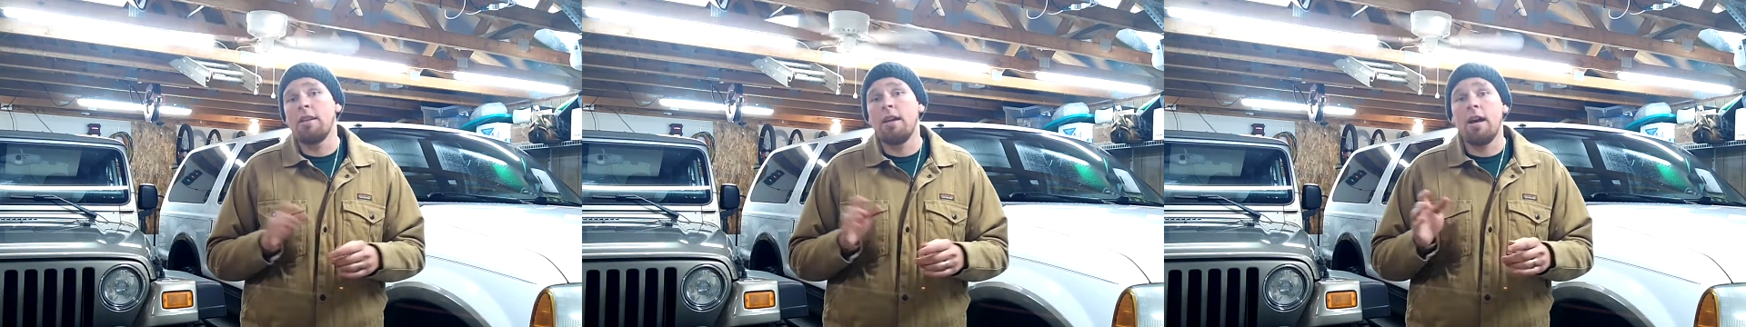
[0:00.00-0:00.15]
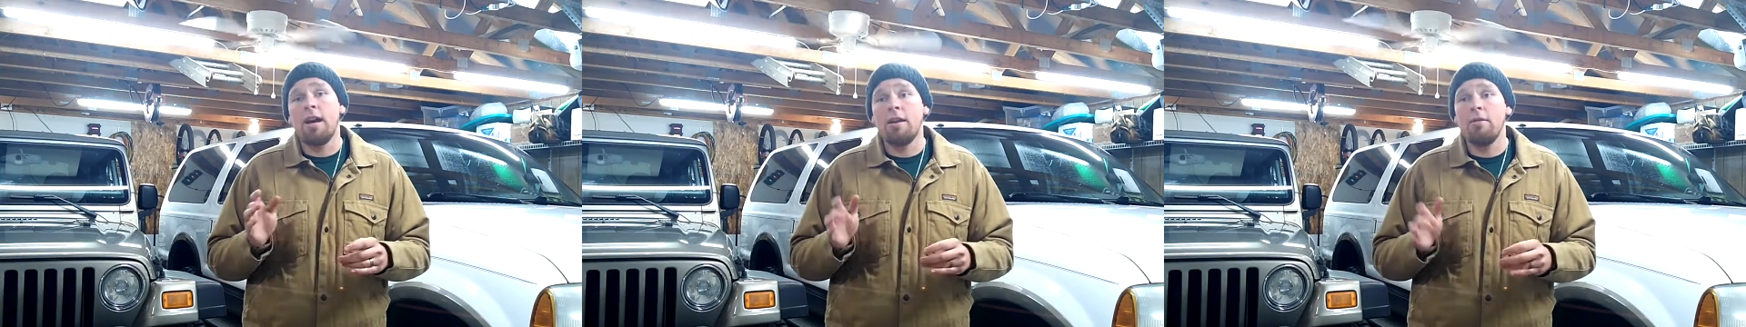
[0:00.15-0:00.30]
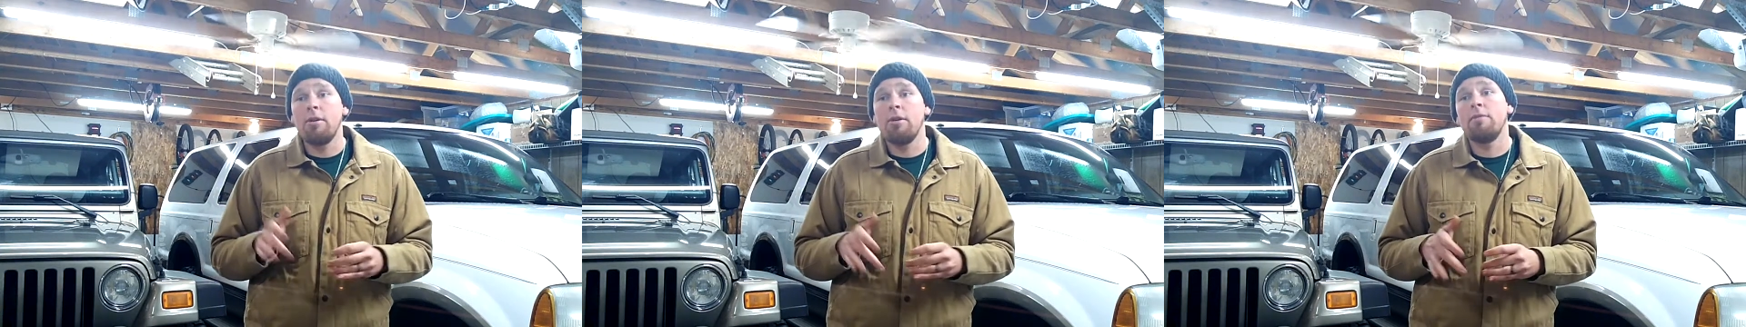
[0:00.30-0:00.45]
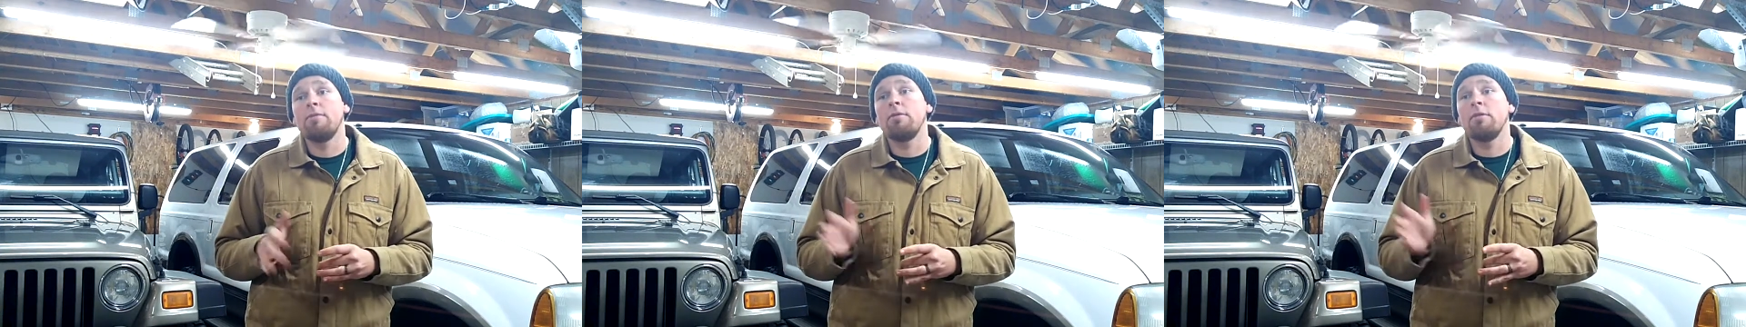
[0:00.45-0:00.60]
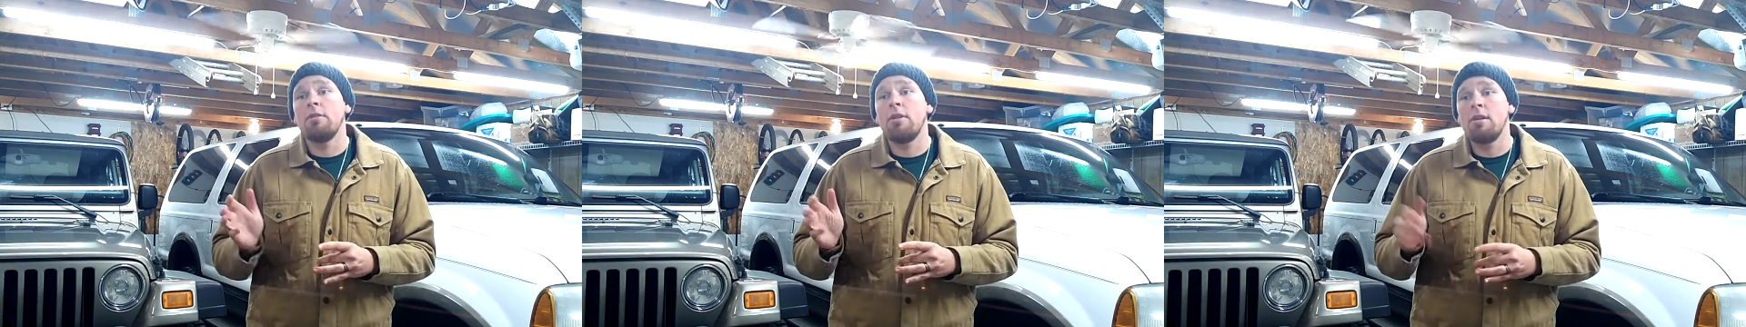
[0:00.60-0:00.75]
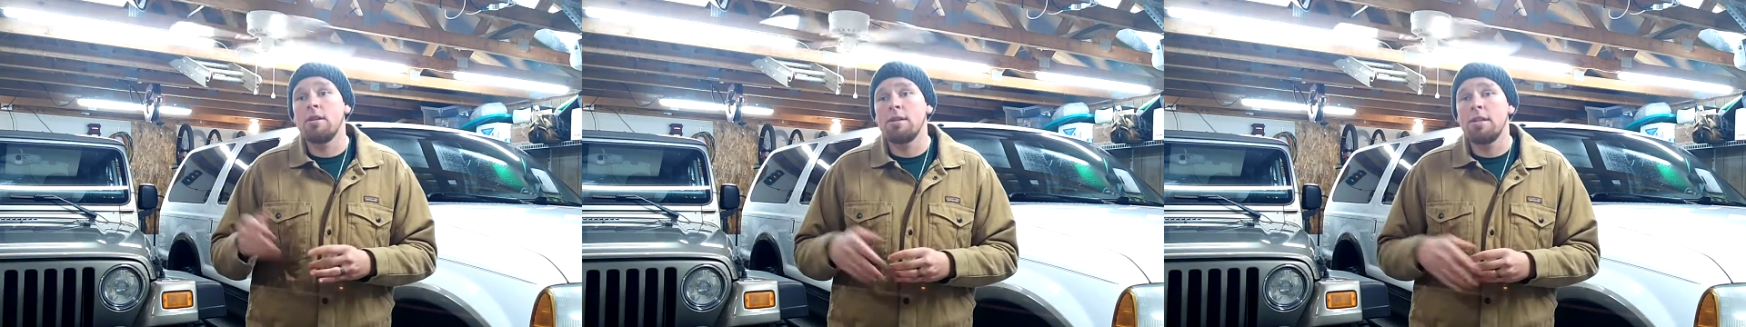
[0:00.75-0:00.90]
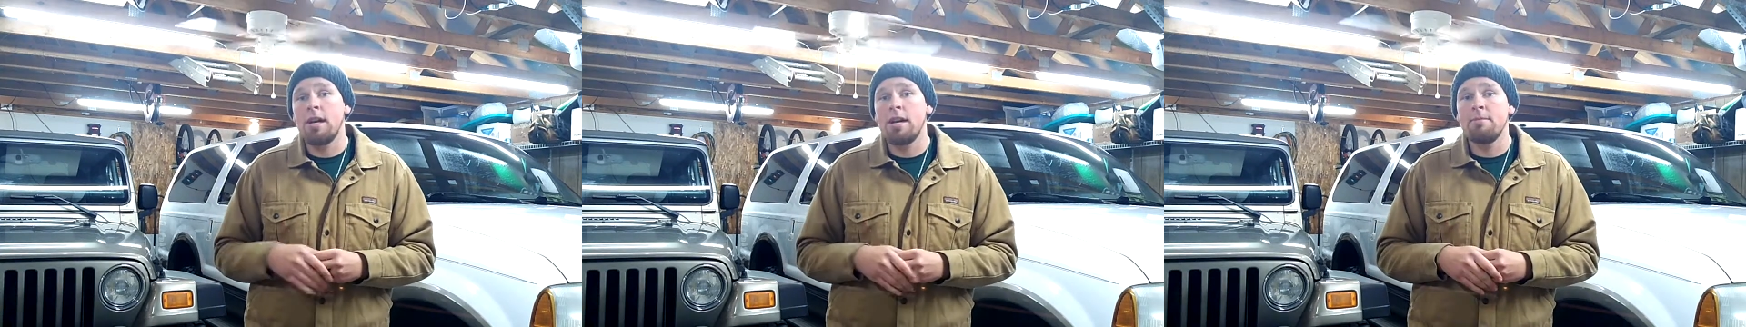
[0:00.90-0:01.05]
the highway for a
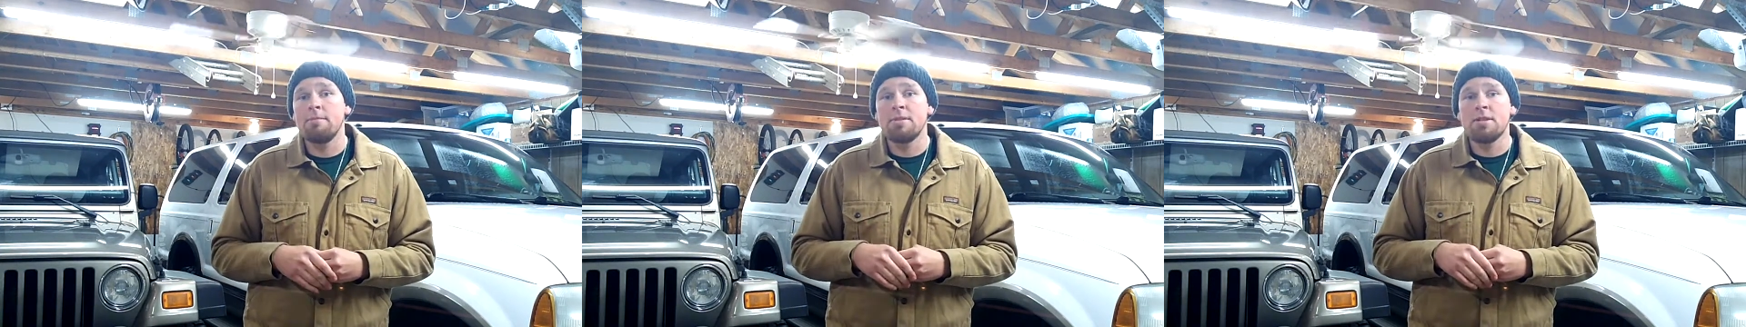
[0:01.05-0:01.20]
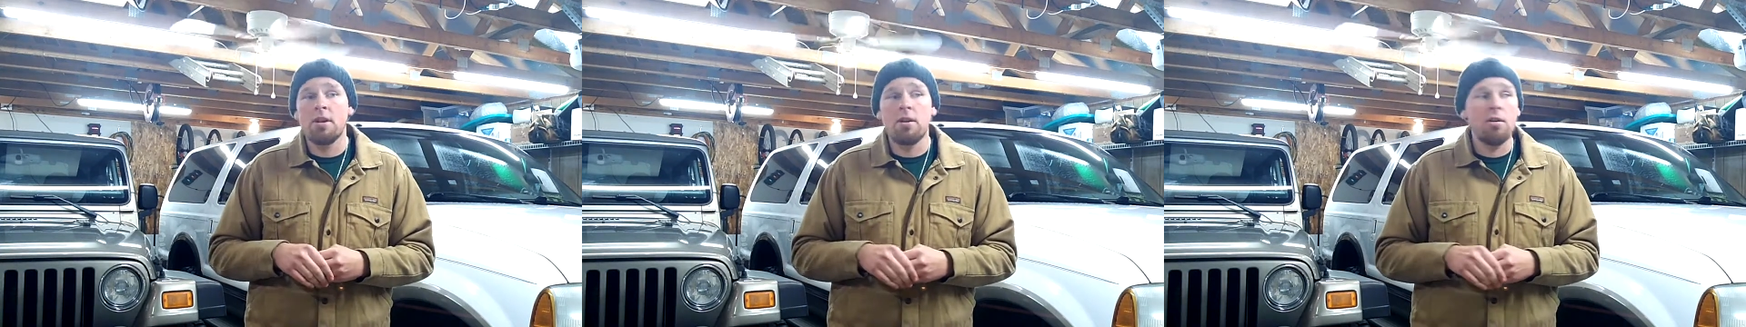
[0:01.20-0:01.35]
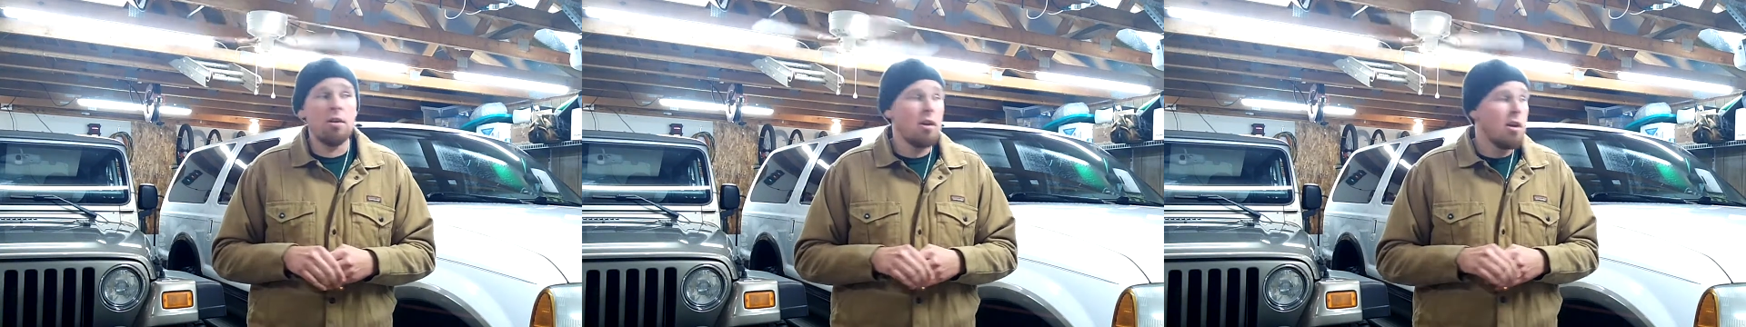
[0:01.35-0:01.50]
long time. So